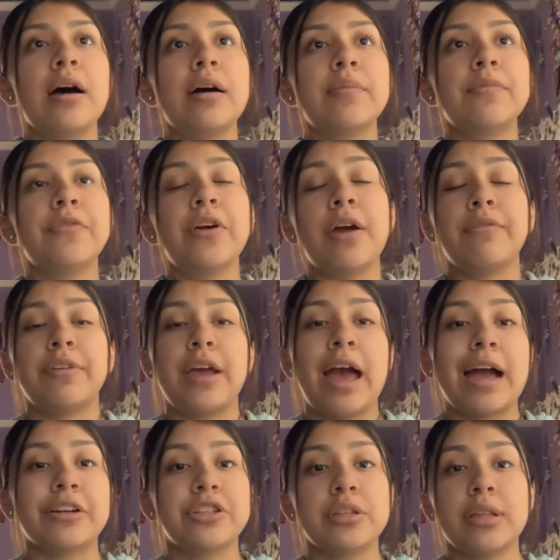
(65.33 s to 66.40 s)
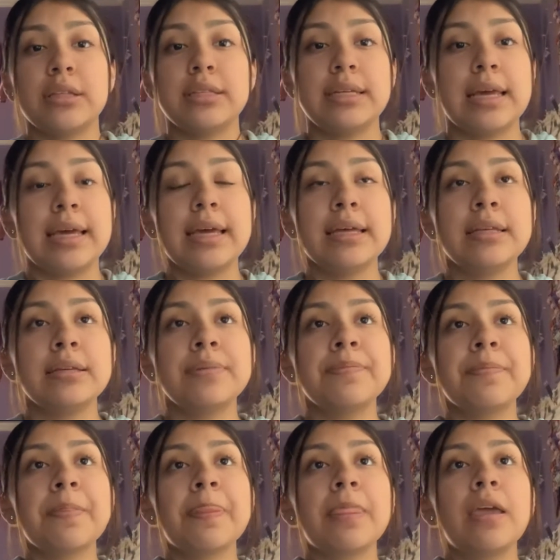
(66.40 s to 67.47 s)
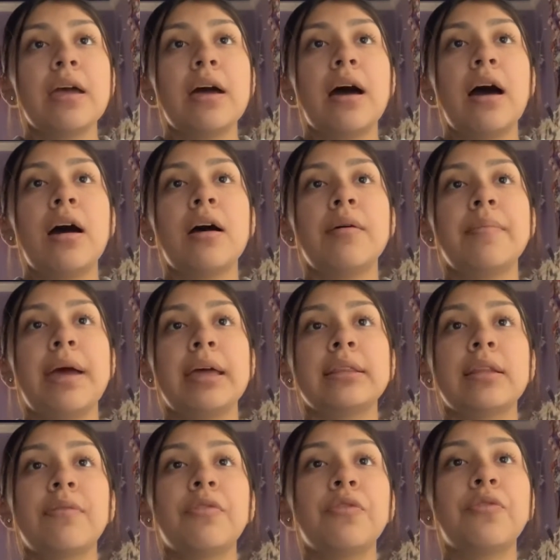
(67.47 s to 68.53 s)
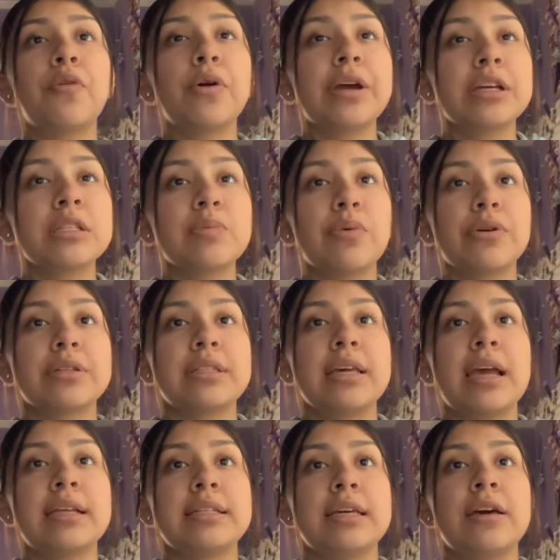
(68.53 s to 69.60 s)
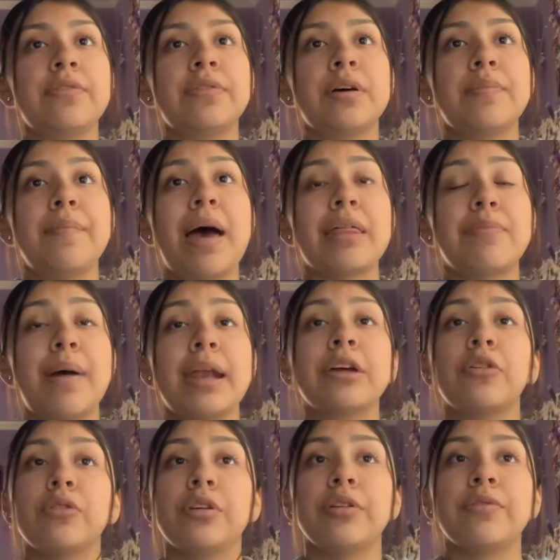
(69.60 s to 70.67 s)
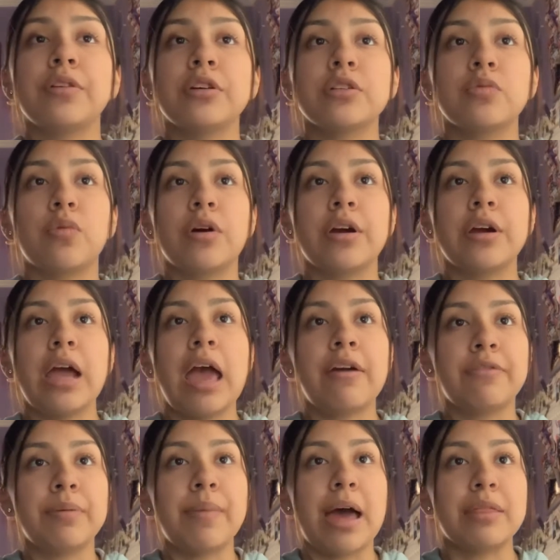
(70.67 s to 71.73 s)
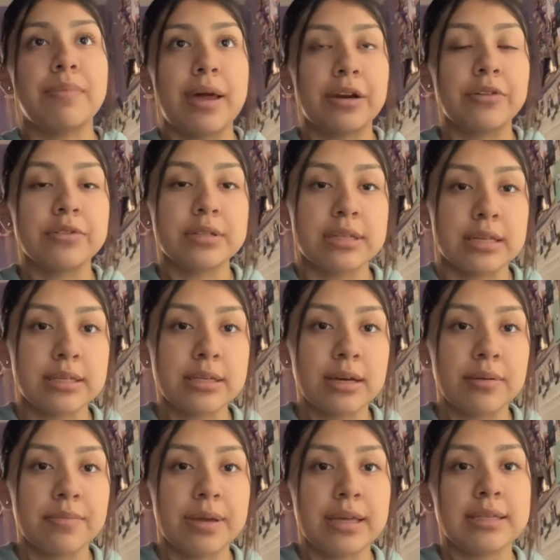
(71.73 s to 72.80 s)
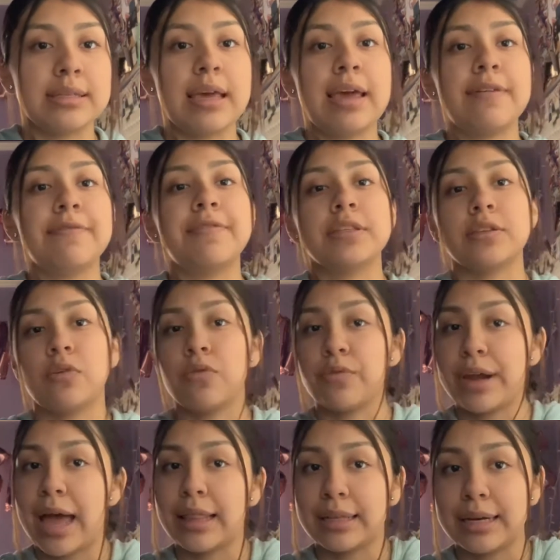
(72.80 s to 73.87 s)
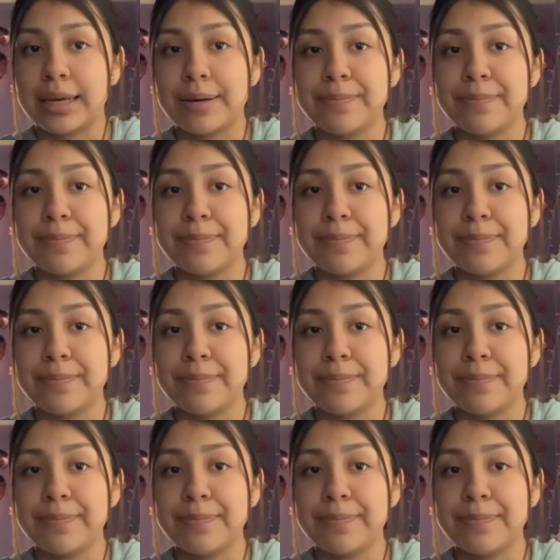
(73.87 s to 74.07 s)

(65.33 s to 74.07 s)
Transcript: for every action that's taken. And level 4 explores the idea of a mathematical universe where every mathematical system is a physical reality.